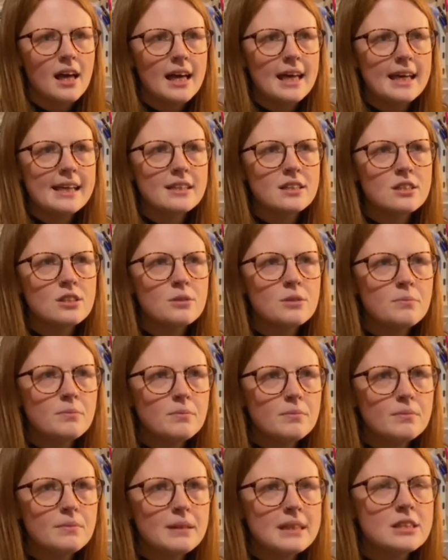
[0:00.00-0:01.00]
it's
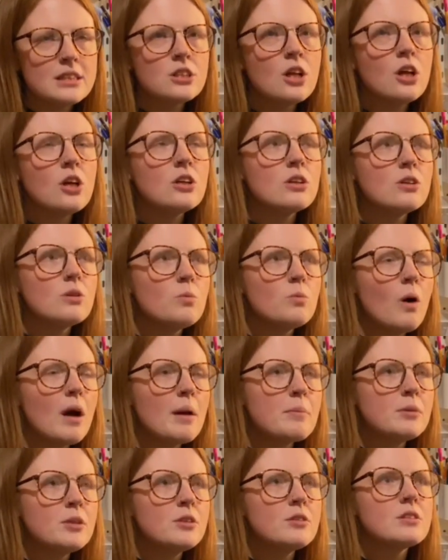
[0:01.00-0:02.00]
not what
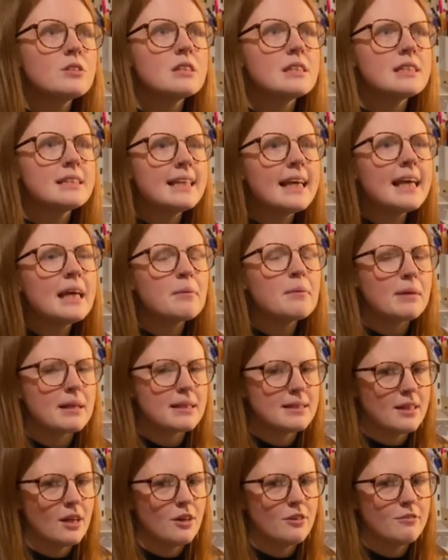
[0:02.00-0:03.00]
I'm used to seeing
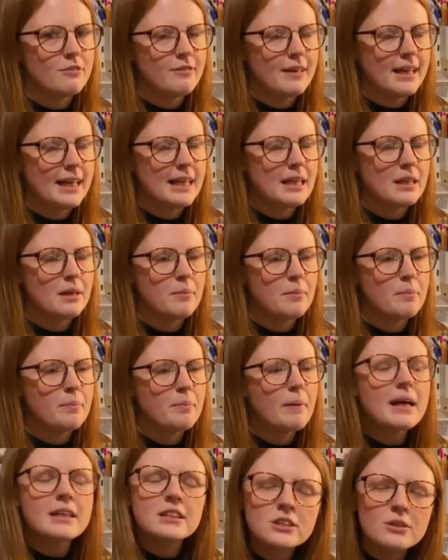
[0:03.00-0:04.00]
myself in,
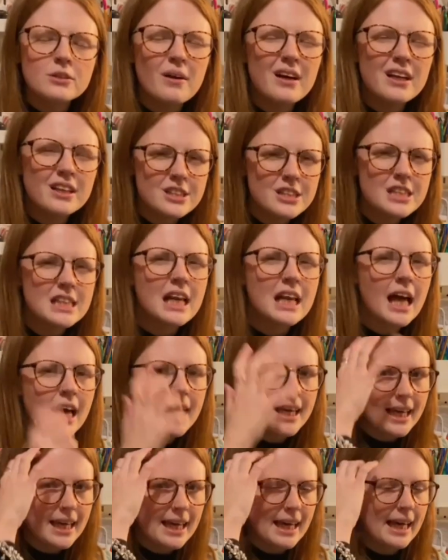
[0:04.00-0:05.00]
but I actually
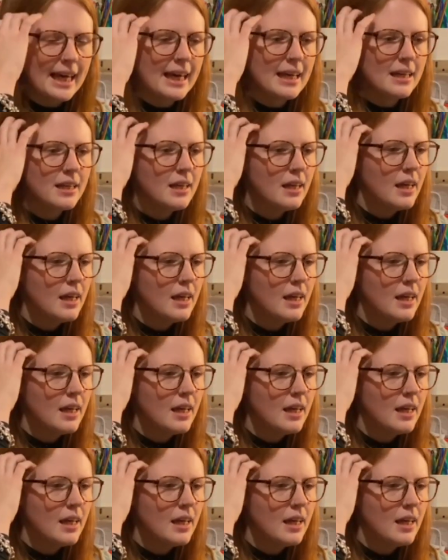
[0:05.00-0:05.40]
like it.